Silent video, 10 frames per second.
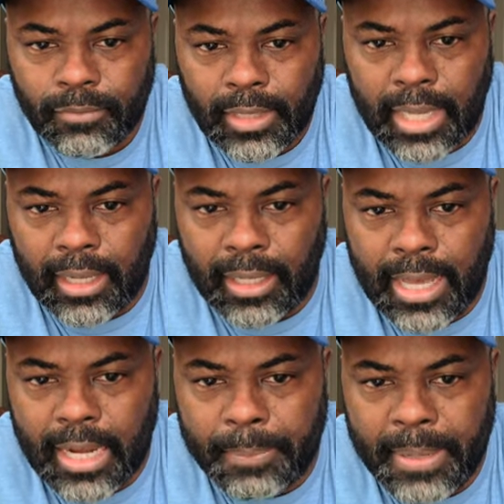Got a
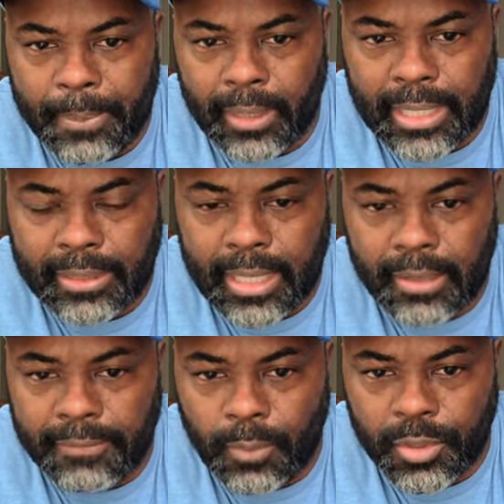lot of people like that,
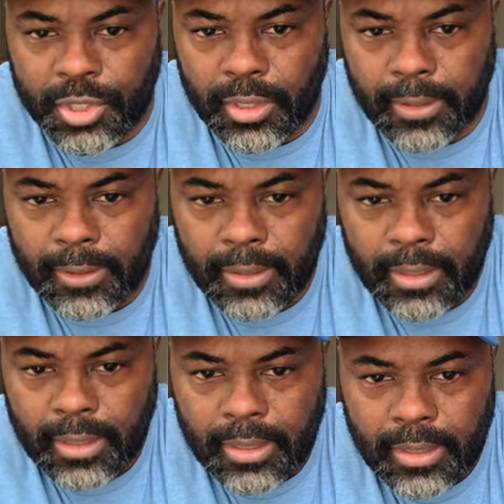unfortunately.
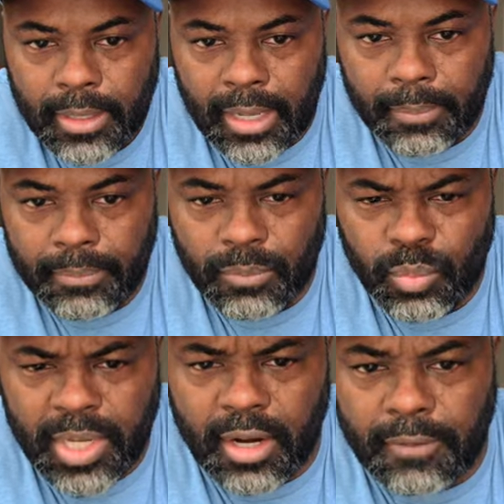Yep
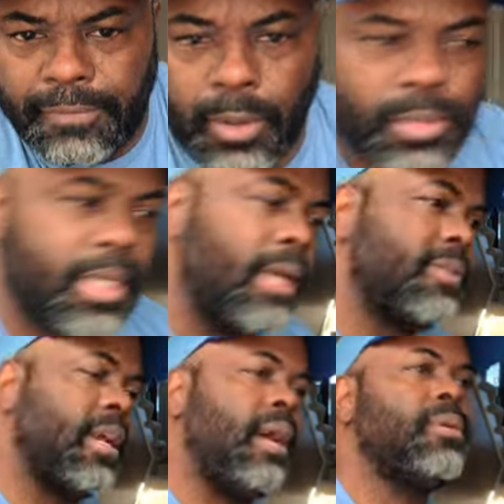weird folks out
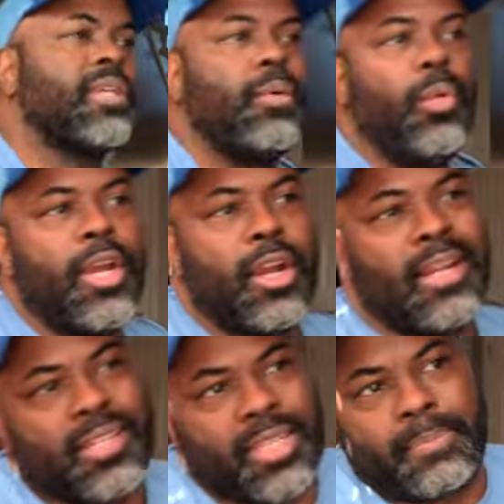there. I don't say weird. I
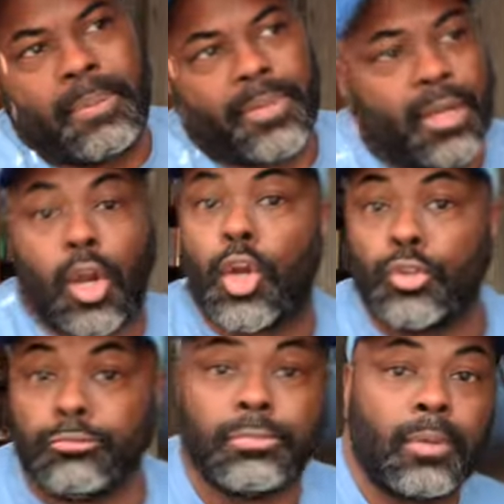just say people that are
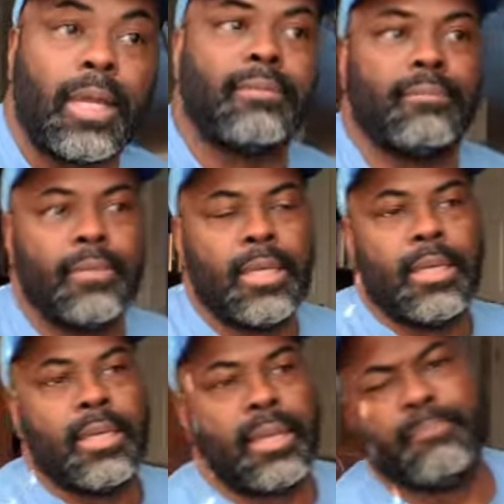hurting, right?
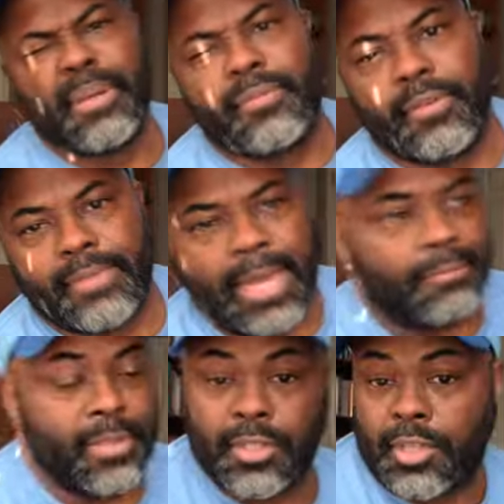Give them a bit of a
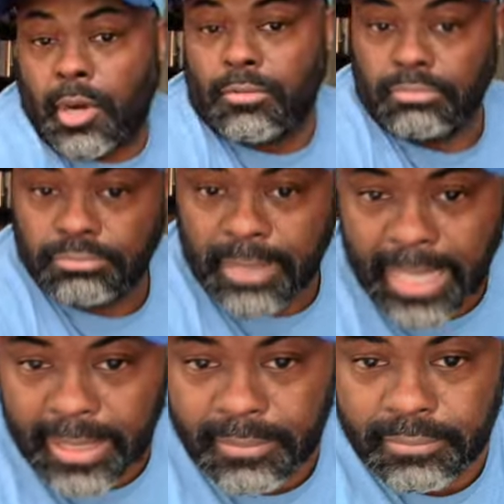doubt. They're just hurting. They
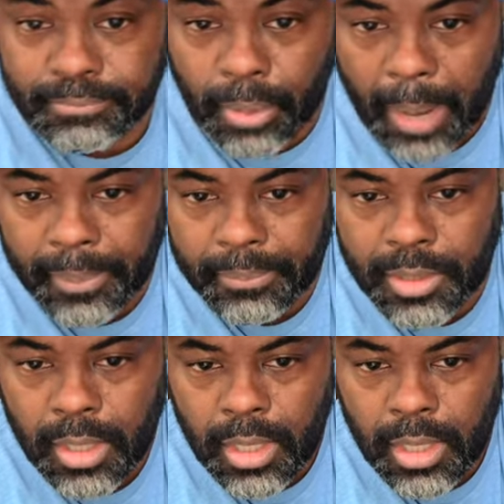got problems.